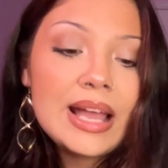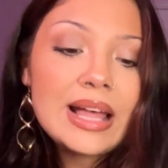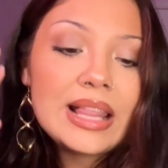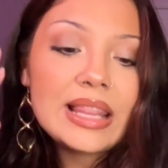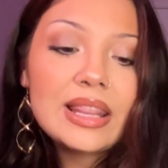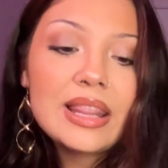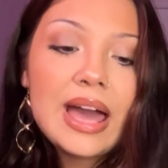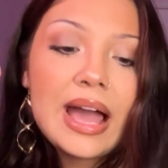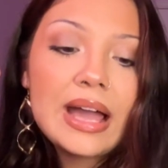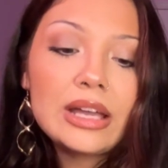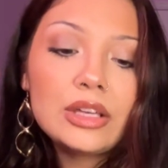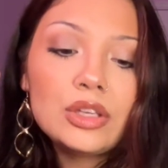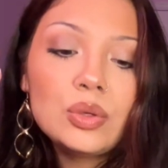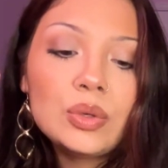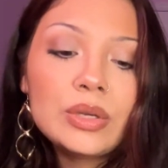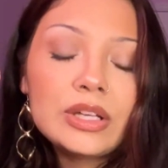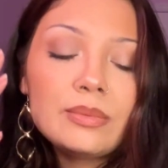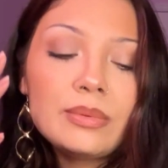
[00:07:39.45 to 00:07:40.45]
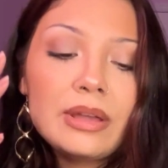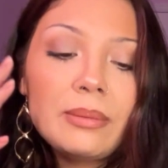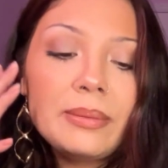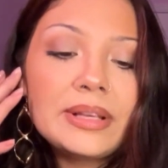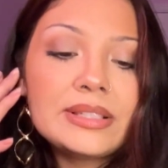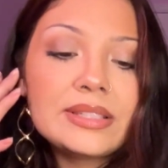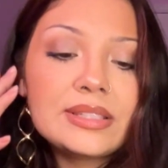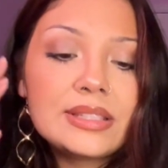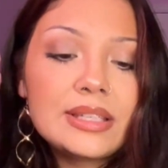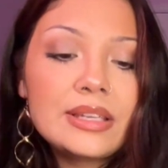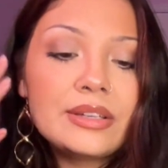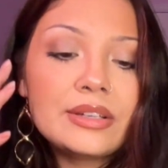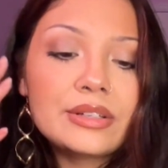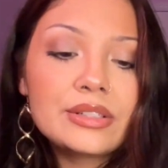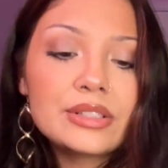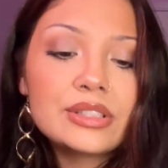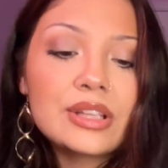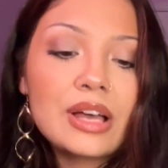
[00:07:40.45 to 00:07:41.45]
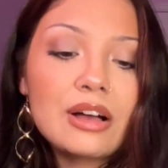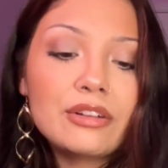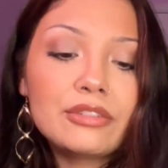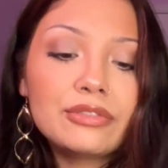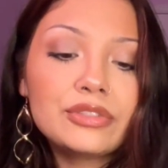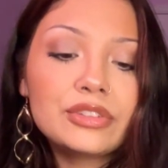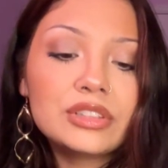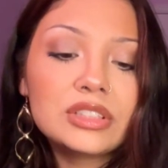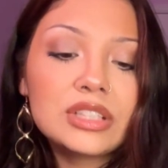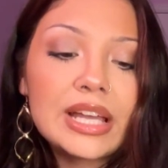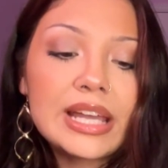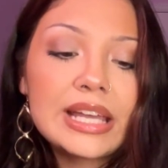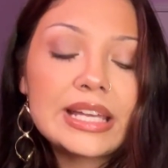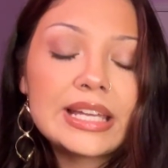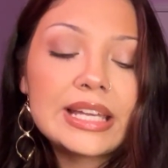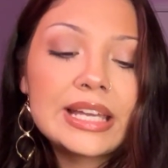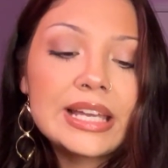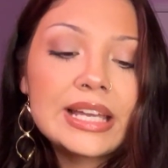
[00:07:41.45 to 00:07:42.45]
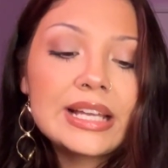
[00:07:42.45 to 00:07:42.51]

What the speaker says: that you could maybe see yourself like